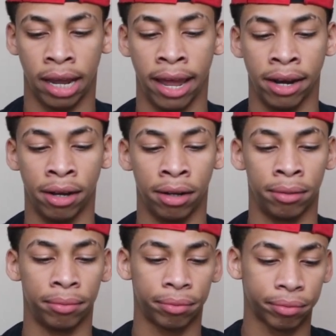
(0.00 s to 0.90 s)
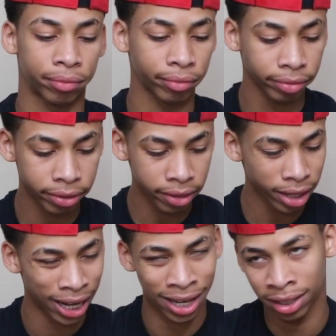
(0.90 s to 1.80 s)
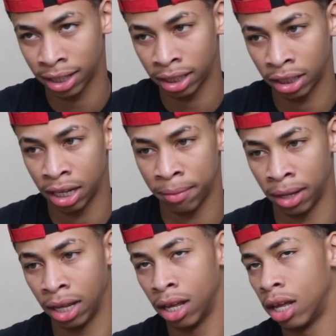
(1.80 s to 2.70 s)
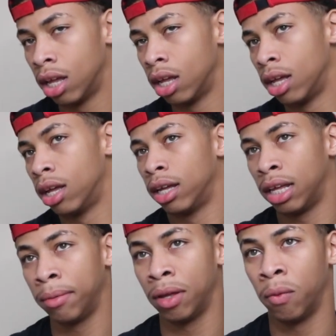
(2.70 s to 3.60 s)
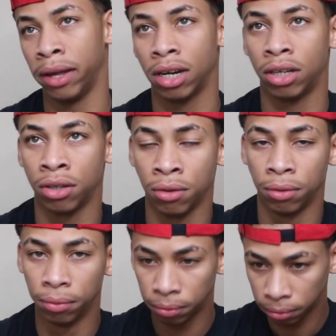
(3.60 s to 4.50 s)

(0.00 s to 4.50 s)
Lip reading: And I say just give me a week or two